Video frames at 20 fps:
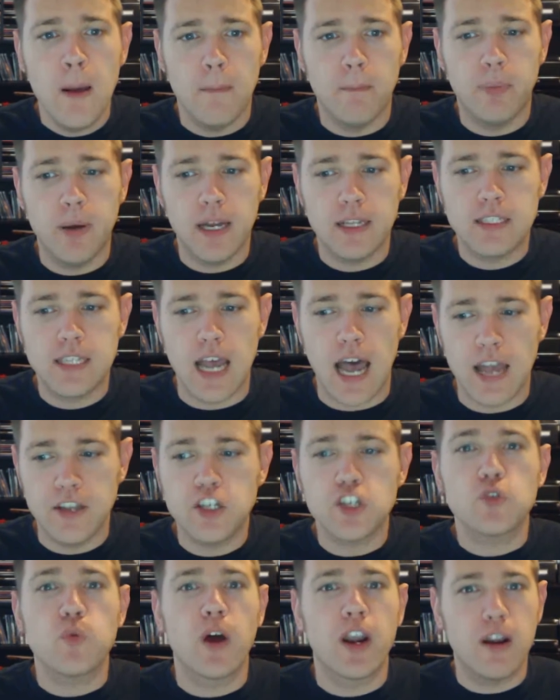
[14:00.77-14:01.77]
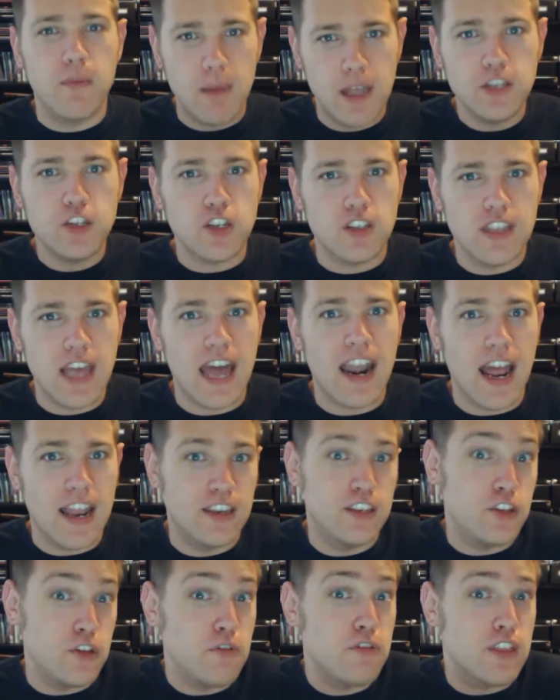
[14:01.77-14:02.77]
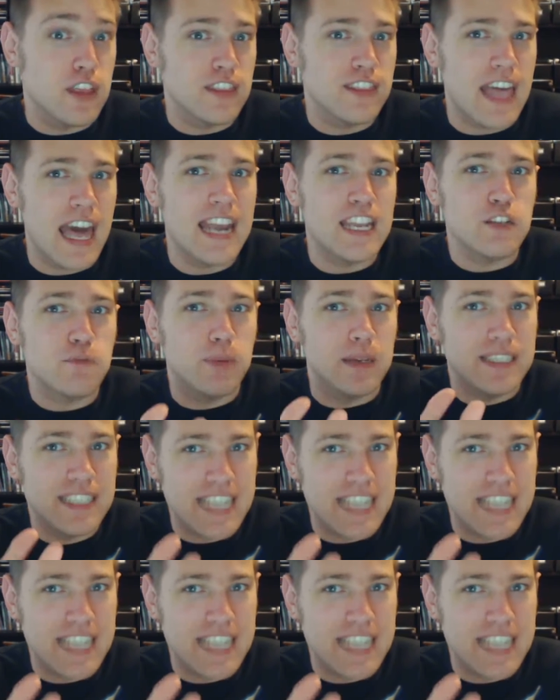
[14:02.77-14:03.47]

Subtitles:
but I just wanted to mention that I do think that is